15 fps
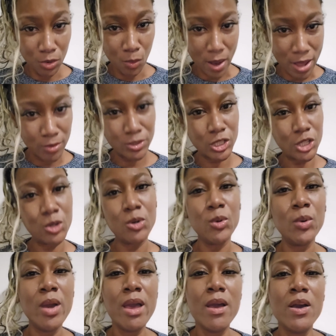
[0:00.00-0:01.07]
around
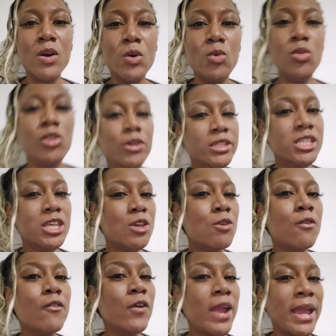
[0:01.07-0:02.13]
you who look to
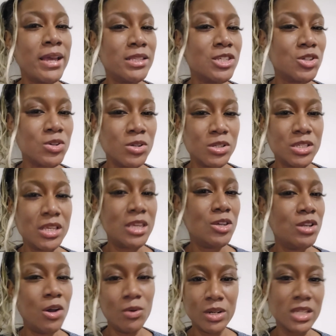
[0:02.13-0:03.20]
you for answers that
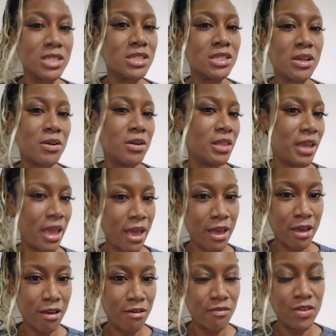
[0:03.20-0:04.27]
you don't necessarily
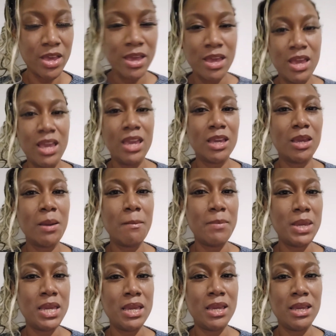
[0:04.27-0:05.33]
have. It could
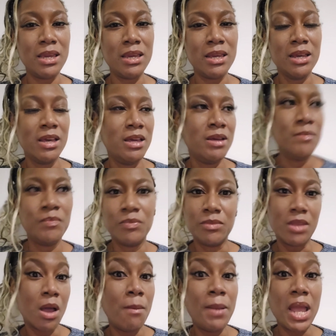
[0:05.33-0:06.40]
be
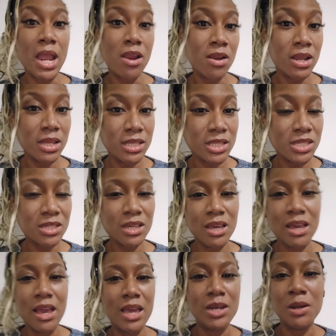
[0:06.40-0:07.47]
a parent,
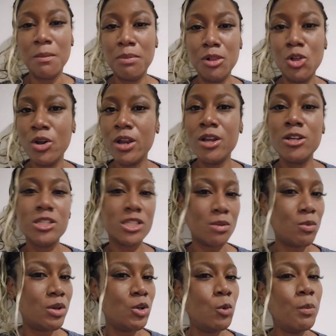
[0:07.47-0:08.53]
an employer,
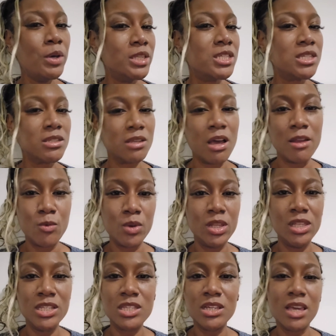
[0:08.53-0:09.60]
someone who puts
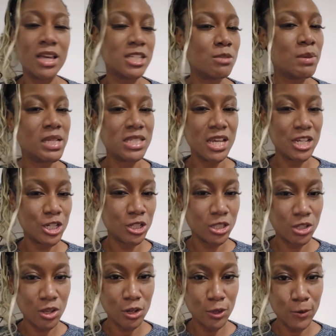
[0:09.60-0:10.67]
unrealistic
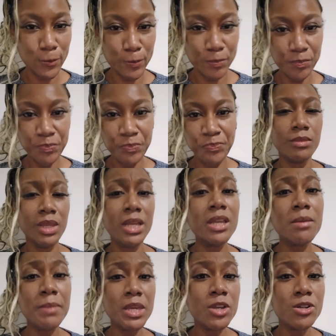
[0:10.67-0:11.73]
expectations on you. It
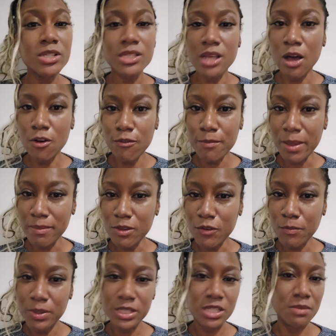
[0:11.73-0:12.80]
could be yourself. Maybe
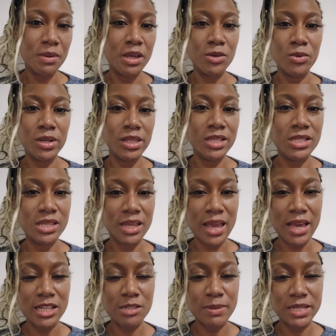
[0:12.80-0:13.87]
you've put some unrealistic
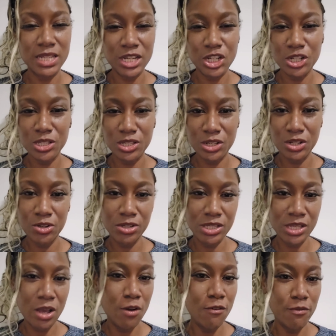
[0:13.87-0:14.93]
expectations on
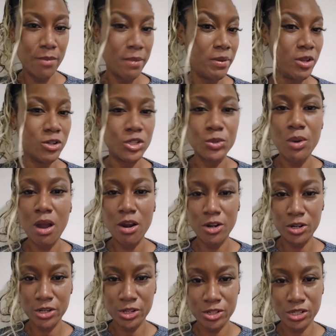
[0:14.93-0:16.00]
yourself. Maybe you're too hard
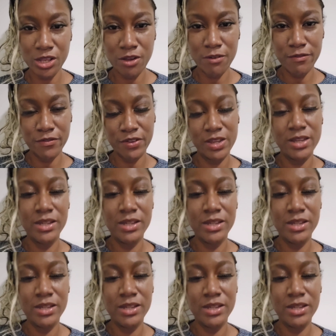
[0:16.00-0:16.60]
on yourself.